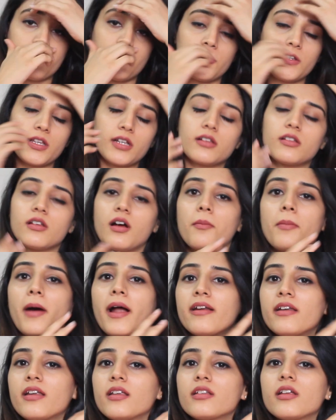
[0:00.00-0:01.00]
I found that
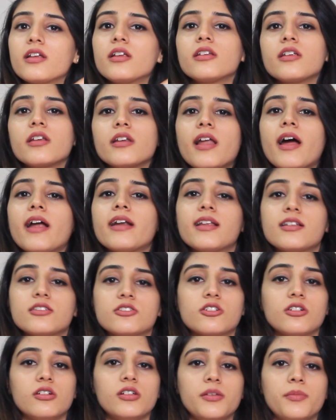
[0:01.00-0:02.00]
abandoning the Indian diet
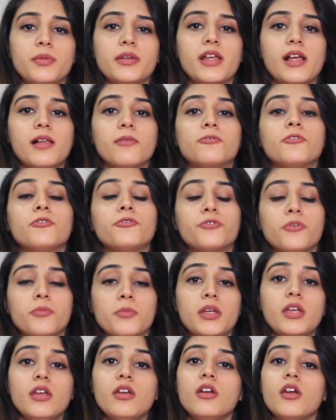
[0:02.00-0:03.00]
has really been helpful
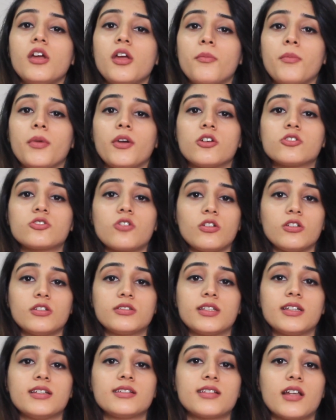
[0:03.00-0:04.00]
for me because all
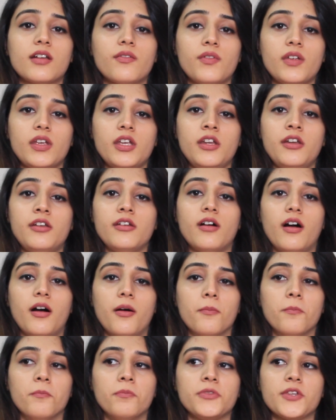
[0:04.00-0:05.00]
the things that we eat,
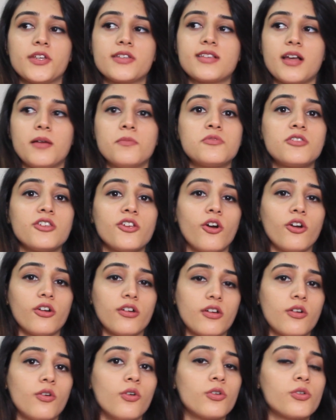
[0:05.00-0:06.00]
the sabzi
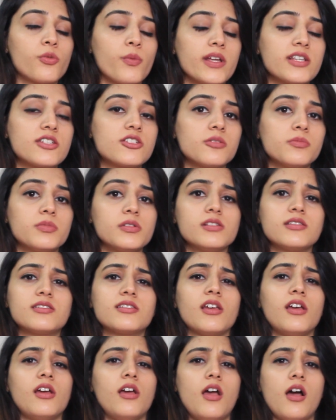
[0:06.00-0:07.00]
or cooked
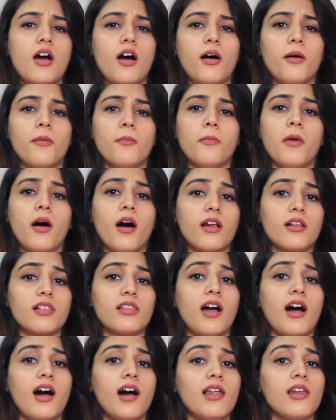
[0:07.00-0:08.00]
vegetables, or
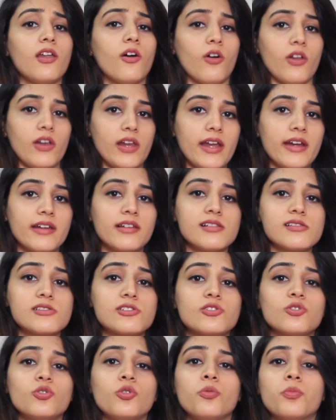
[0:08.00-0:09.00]
dal or lentil
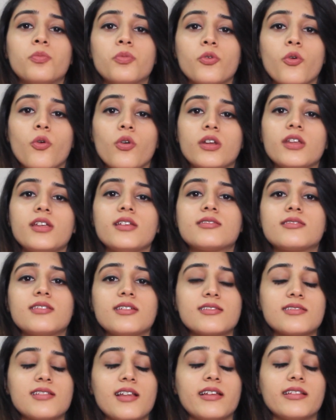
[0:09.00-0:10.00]
soup, rotis,
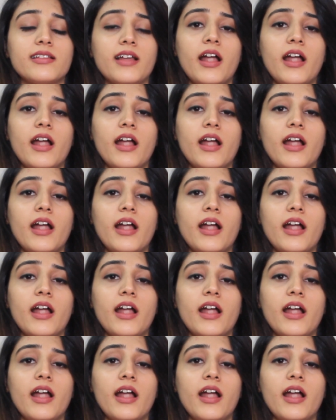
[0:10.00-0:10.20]
things like